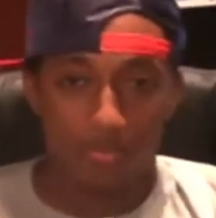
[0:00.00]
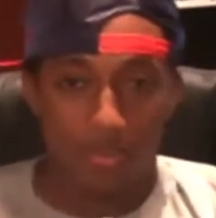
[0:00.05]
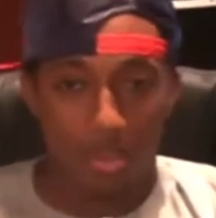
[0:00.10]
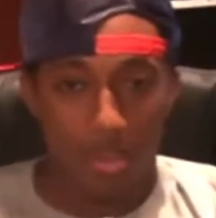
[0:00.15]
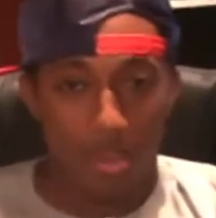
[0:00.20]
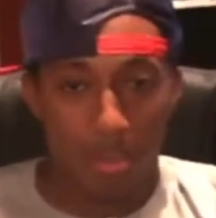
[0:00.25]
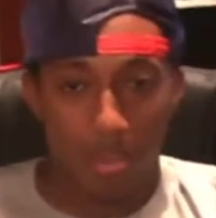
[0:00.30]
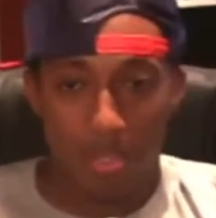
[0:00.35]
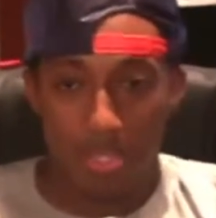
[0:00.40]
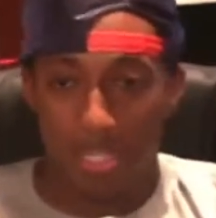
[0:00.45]
We
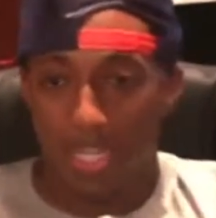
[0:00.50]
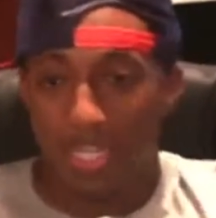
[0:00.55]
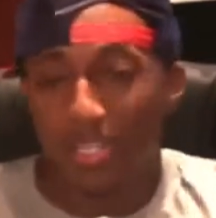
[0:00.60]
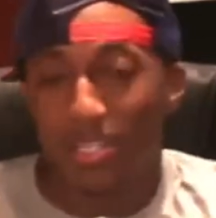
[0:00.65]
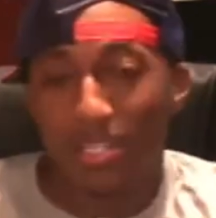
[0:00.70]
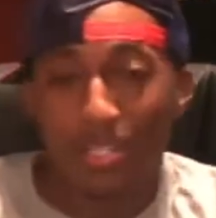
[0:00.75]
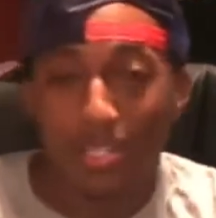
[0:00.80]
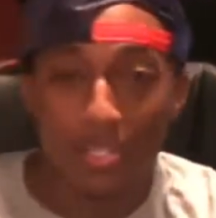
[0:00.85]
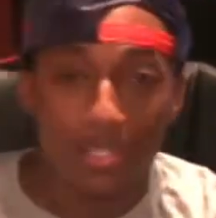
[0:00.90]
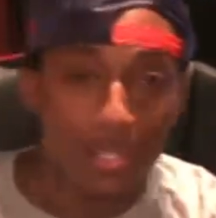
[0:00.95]
all
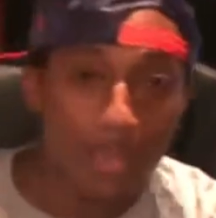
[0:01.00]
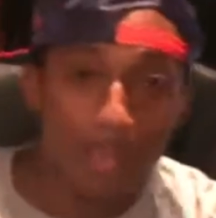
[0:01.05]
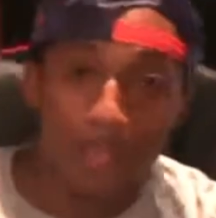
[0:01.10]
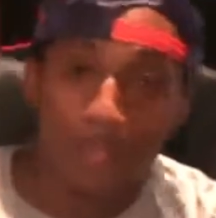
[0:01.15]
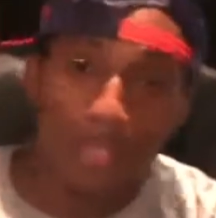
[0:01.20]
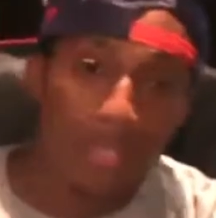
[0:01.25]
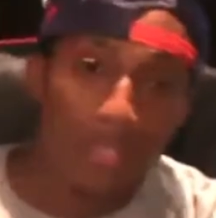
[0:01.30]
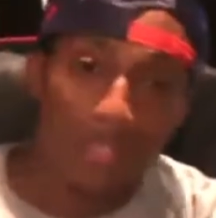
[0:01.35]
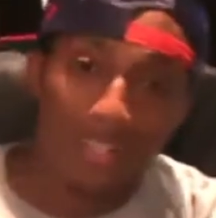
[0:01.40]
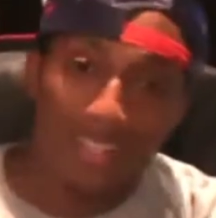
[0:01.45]
addicted to
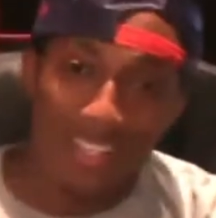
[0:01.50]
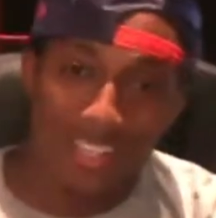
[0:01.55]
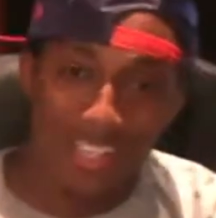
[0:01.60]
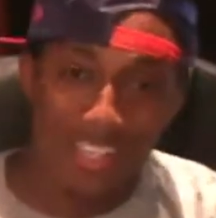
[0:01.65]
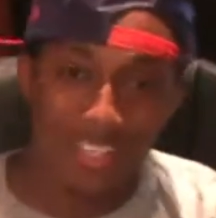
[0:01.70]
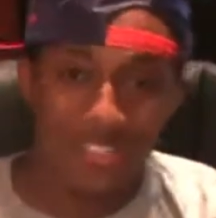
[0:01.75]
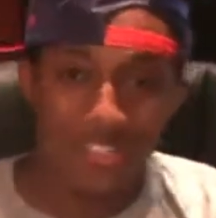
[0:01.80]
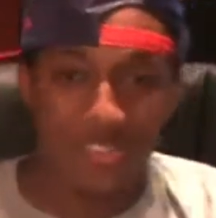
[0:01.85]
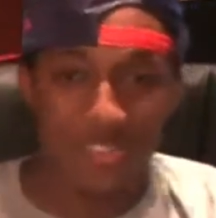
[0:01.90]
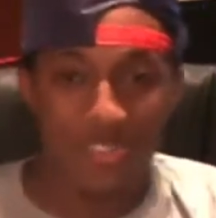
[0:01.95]
something, and
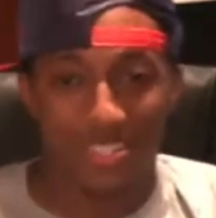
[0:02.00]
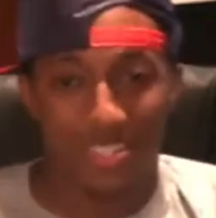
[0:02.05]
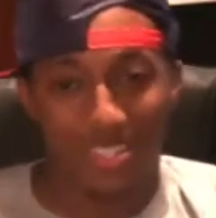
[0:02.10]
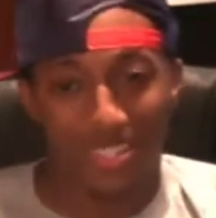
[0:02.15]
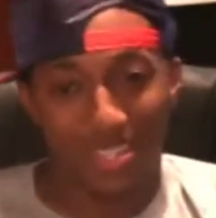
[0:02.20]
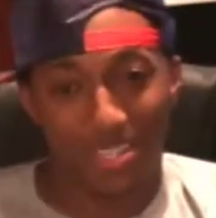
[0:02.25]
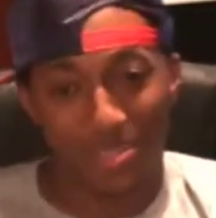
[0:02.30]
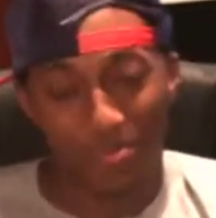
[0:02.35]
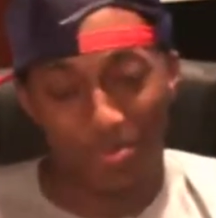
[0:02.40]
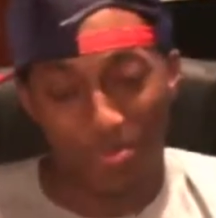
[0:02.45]
so it's
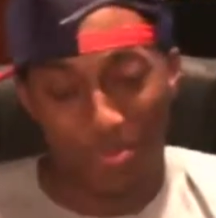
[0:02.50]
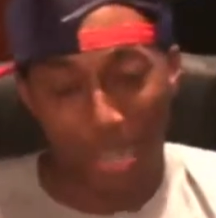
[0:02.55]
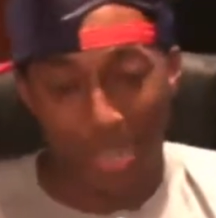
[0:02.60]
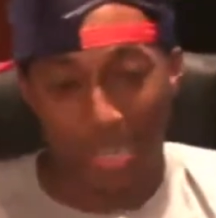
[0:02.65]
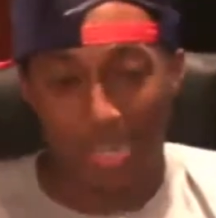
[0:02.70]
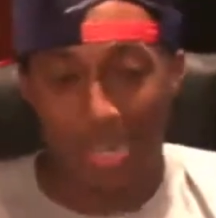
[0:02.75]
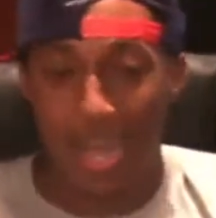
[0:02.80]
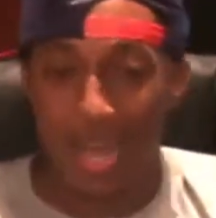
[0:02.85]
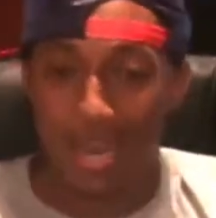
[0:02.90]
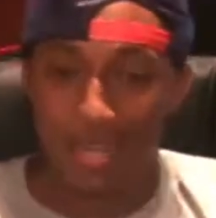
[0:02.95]
just
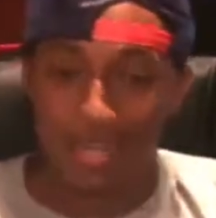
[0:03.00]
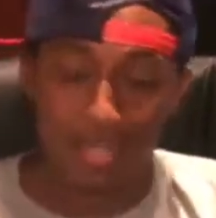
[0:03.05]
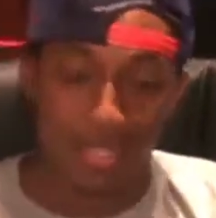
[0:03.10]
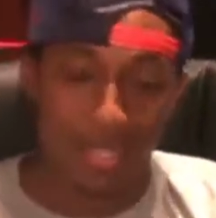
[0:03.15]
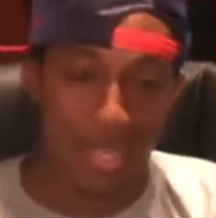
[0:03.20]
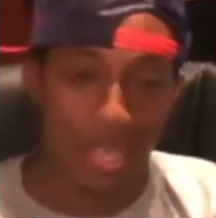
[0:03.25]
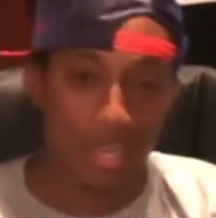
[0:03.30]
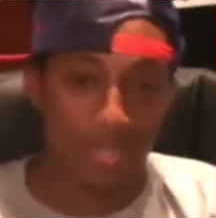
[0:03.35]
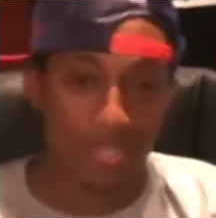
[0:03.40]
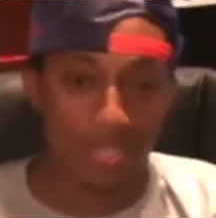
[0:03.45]
acknowledging
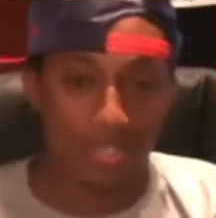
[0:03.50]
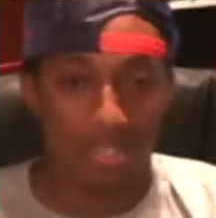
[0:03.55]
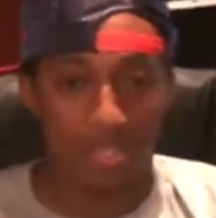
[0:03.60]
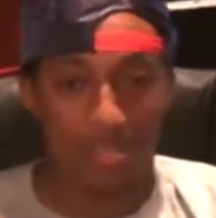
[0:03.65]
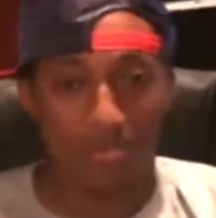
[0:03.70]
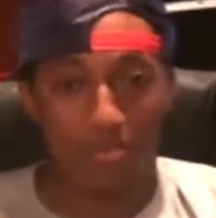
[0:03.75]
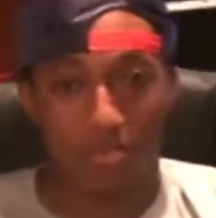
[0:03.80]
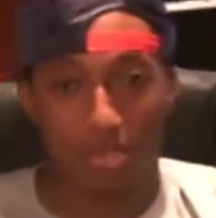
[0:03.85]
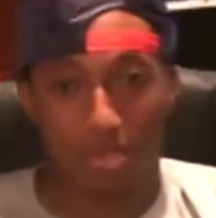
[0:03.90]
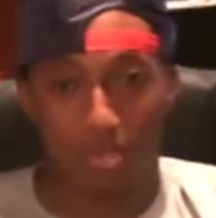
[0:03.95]
that and
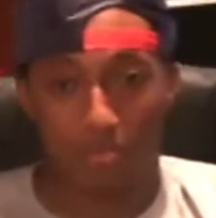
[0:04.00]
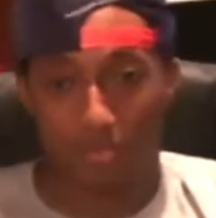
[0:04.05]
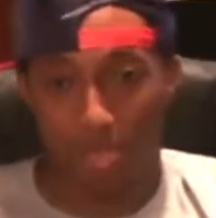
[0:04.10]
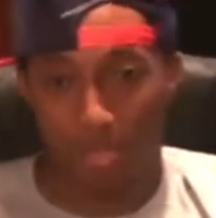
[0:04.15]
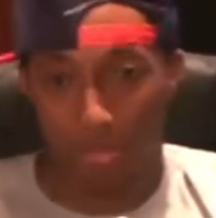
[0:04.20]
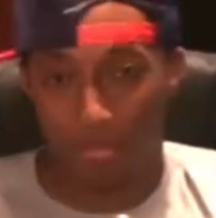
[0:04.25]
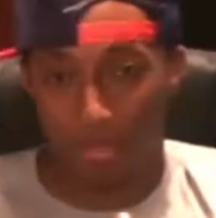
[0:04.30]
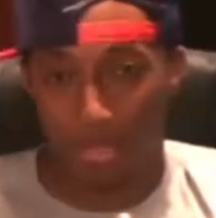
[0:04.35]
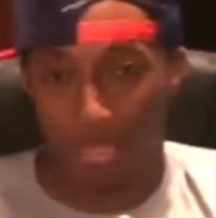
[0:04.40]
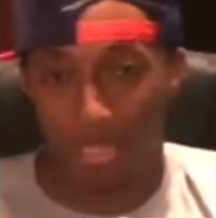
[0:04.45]
seeing what the
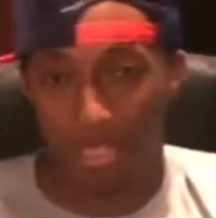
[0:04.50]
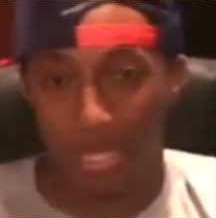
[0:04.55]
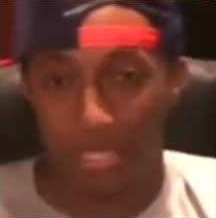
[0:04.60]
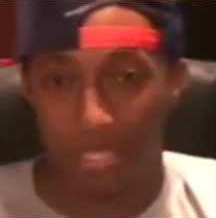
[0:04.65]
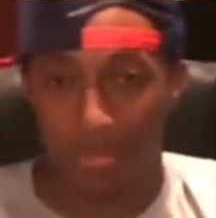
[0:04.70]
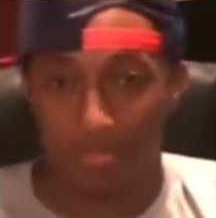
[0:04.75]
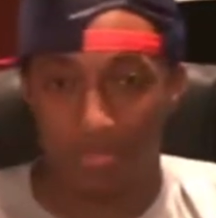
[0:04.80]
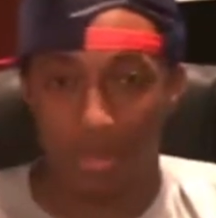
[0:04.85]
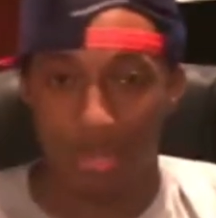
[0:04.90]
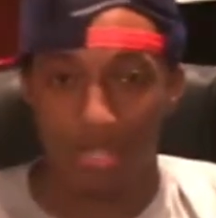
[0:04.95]

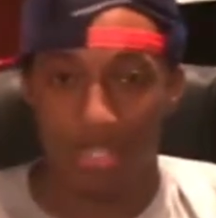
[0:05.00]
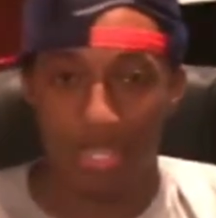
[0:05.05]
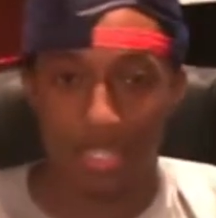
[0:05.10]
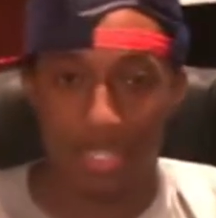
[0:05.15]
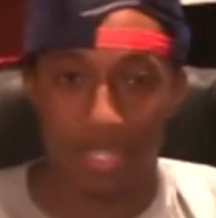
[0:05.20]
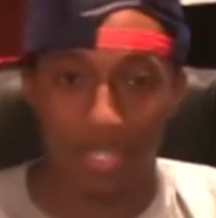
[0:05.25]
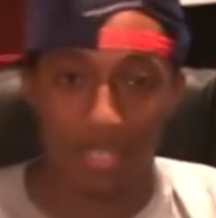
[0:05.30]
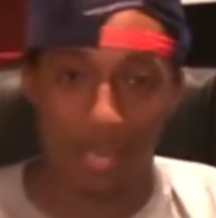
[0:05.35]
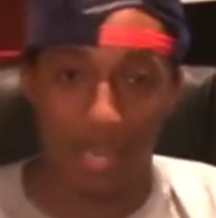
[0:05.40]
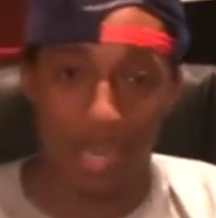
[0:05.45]
rehabilitation process
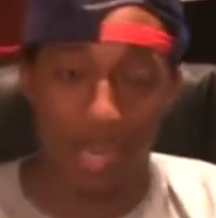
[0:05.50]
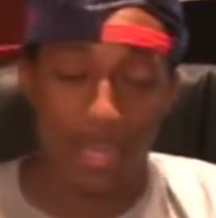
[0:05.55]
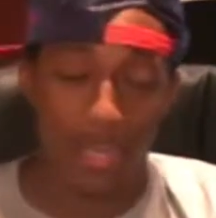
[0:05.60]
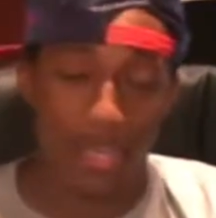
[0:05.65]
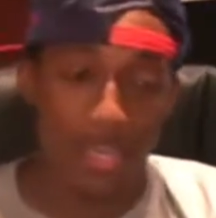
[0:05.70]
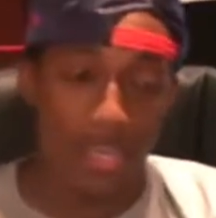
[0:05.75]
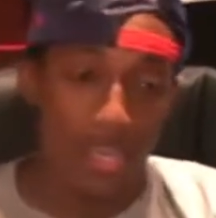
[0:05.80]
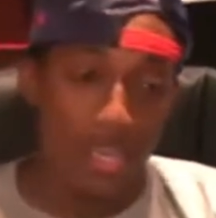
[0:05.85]
look like.